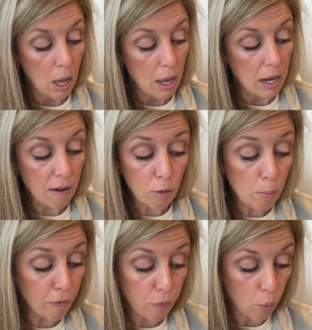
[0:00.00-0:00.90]
Never
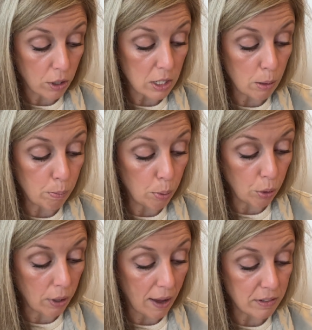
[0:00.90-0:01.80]
before did a
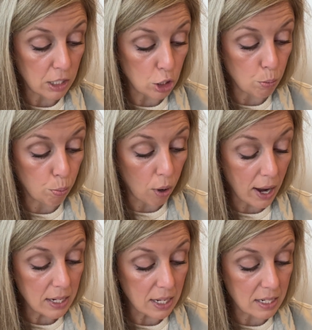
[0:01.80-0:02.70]
bull have such
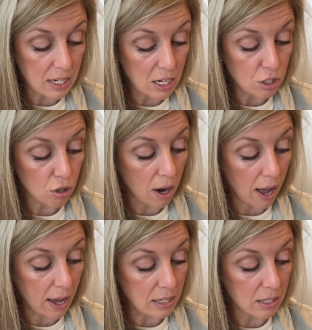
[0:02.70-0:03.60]
bright and tender
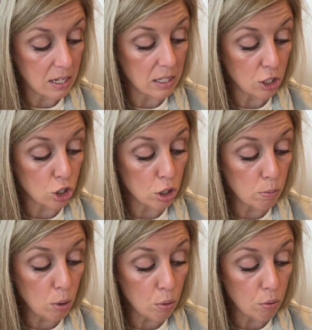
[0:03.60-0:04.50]
eyes and such
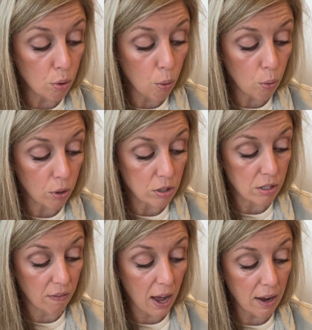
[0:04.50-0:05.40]
smooth horns
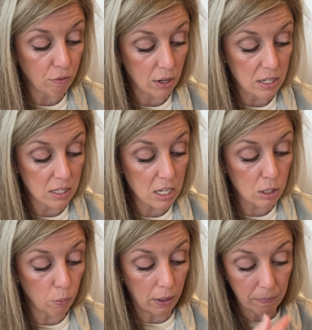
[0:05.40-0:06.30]
of ivory as
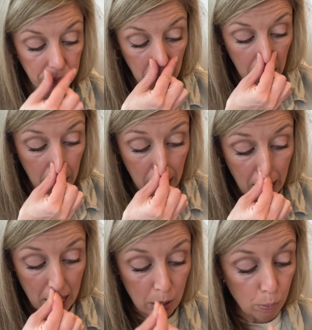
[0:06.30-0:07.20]
this one.
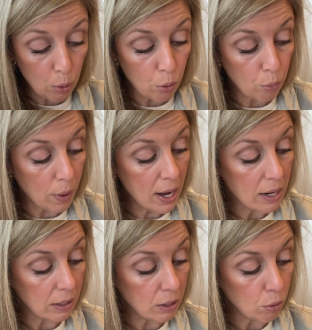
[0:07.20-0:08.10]
And the bull ran
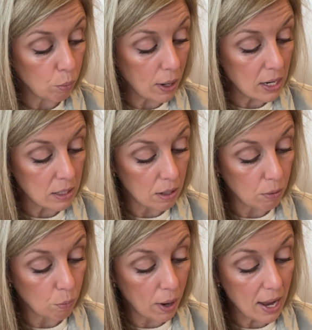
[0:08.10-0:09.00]

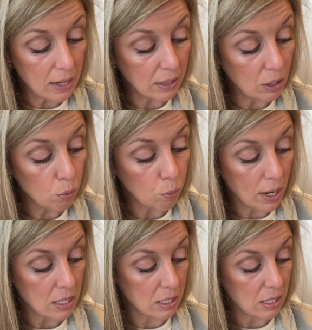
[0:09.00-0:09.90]
little
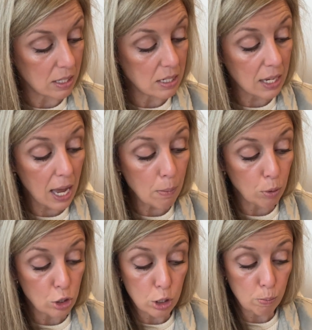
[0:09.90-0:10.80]
races and
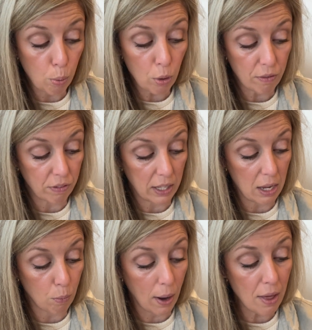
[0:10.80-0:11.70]
capered sportively
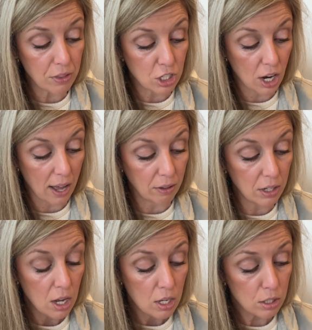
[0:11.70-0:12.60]
around the child,
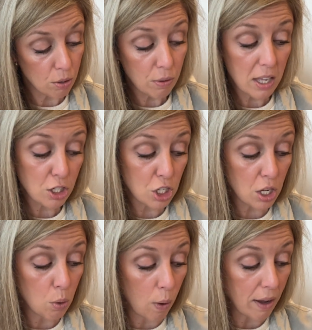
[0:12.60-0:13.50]
so that
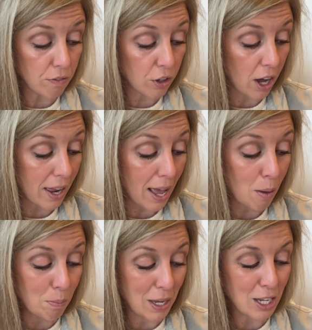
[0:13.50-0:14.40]
she quite forgot how
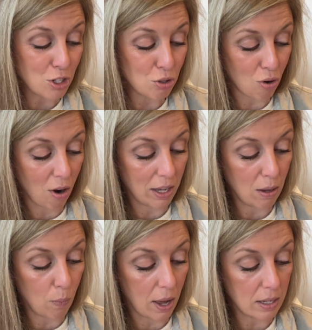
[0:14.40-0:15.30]
big and strong he
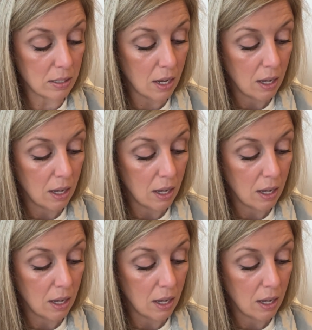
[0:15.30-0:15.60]
was,